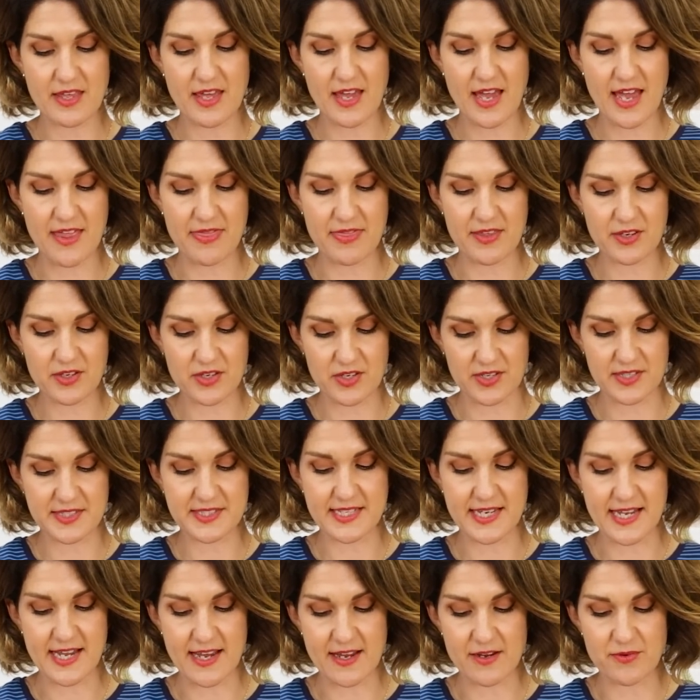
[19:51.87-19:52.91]
at the
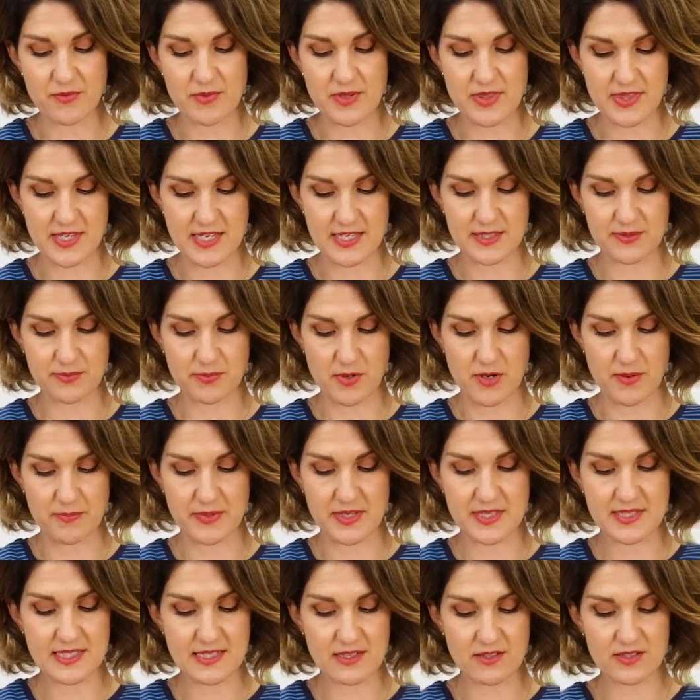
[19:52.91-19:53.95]
cutout with this one
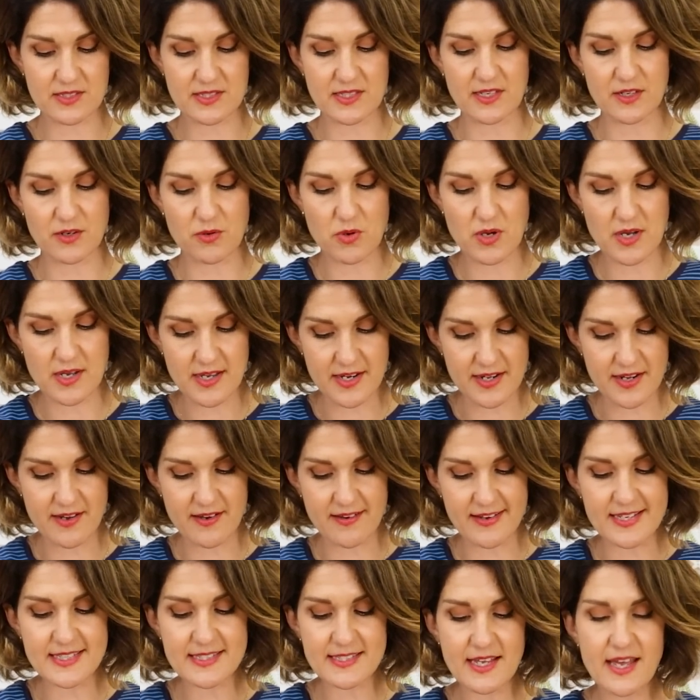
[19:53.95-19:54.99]
because it looks like quite a
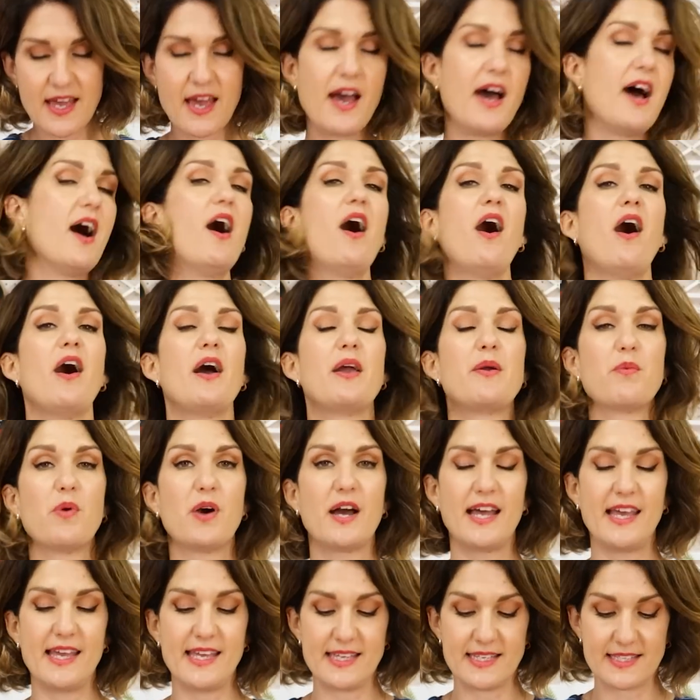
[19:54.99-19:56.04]
nice high
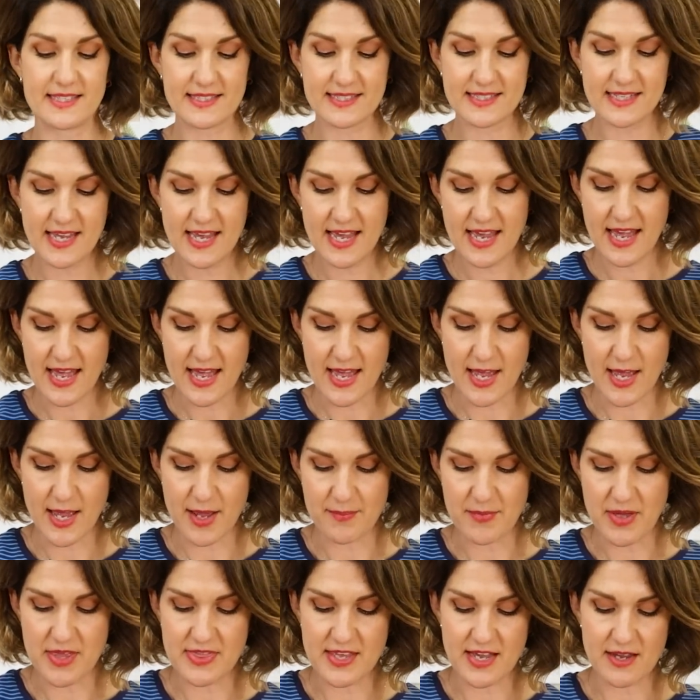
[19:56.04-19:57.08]
waist
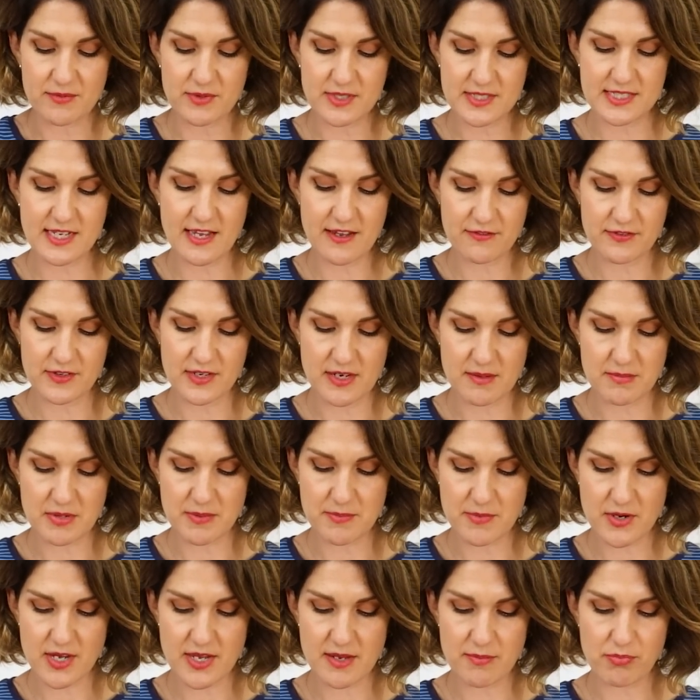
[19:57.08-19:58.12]
um, and that would definitely be
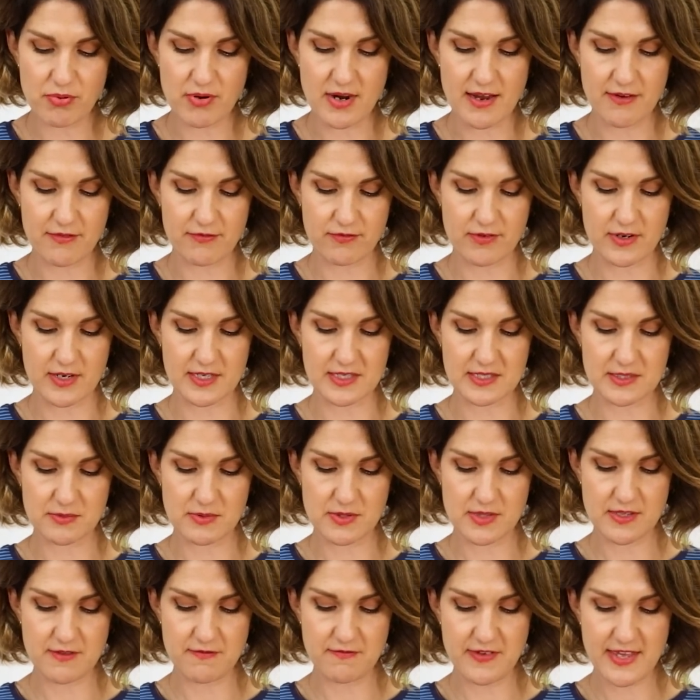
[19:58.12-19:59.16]
my preference
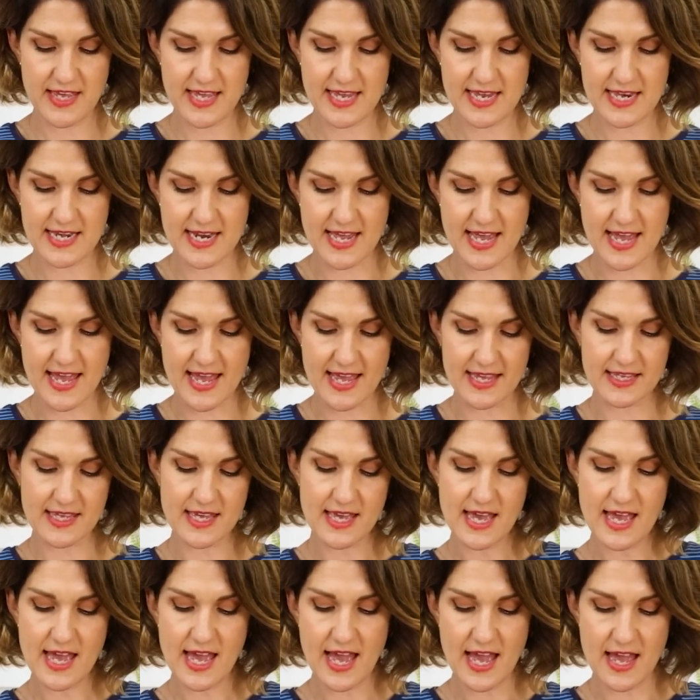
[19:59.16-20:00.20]
with the v-neck
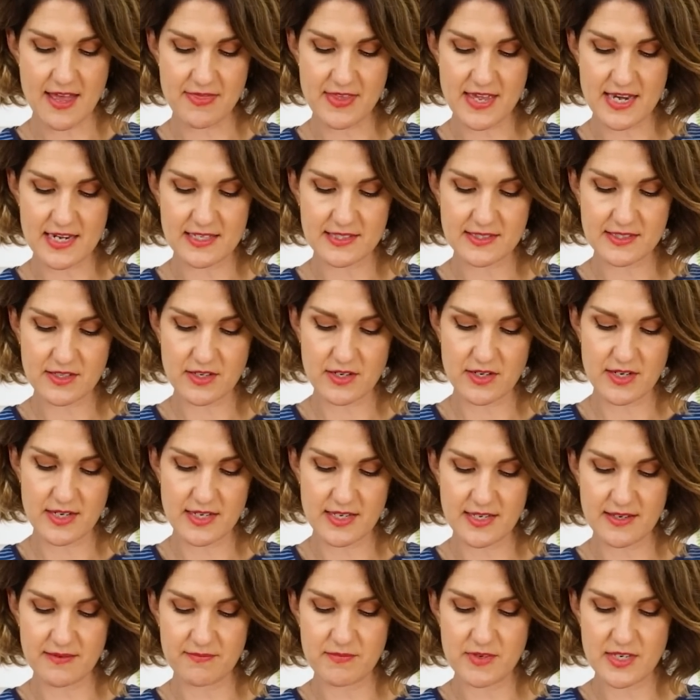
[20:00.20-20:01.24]
and then it's got
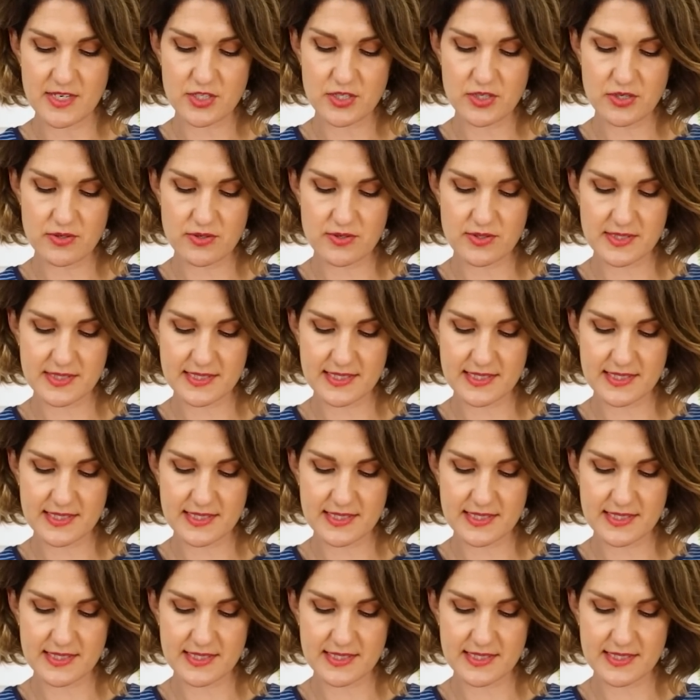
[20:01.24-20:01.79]
a, a, short